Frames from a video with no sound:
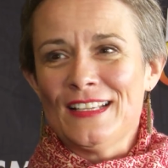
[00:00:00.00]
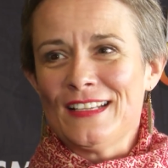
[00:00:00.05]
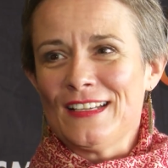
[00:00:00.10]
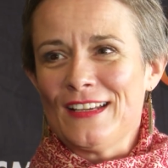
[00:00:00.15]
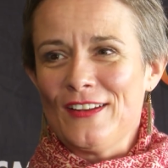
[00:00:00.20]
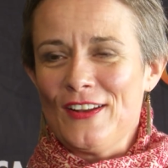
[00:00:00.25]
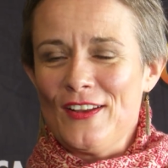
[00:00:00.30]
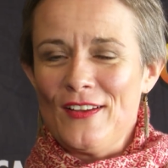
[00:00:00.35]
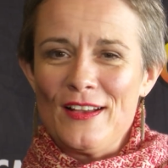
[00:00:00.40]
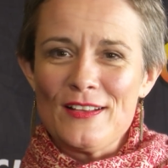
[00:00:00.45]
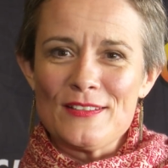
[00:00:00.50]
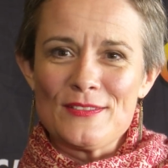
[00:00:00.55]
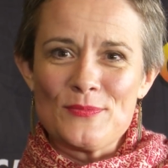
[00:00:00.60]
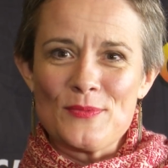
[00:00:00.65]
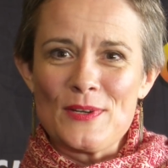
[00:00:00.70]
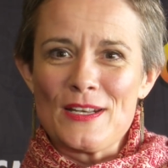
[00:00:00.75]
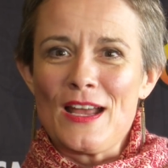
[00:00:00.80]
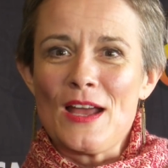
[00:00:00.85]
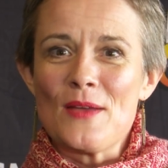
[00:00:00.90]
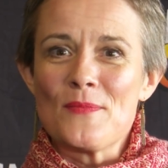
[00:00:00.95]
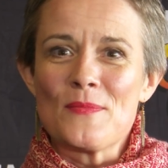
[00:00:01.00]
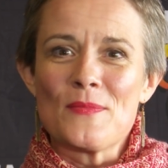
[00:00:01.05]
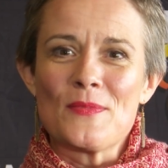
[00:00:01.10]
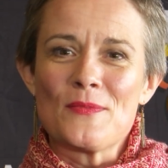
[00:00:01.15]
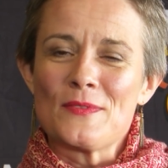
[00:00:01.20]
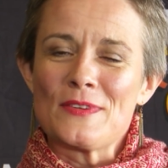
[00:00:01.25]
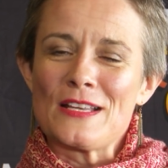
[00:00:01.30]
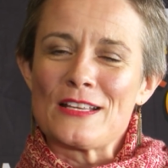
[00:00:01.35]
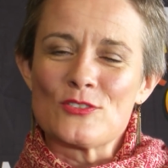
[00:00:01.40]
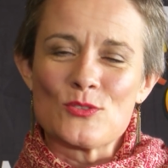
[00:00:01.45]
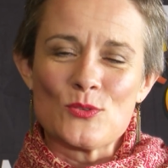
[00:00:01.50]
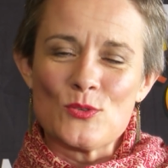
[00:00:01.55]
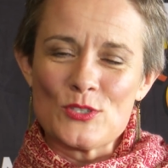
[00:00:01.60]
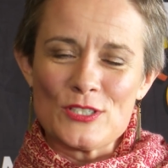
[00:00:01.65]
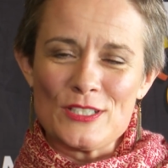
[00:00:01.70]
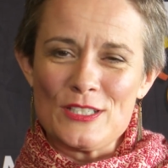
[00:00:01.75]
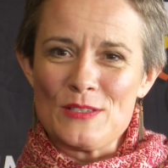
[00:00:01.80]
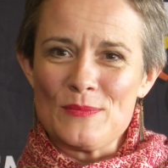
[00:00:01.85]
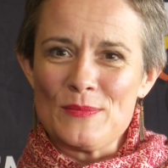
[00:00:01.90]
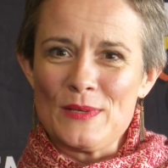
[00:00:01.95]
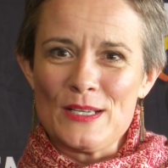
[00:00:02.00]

You know, as when I'm exhausted and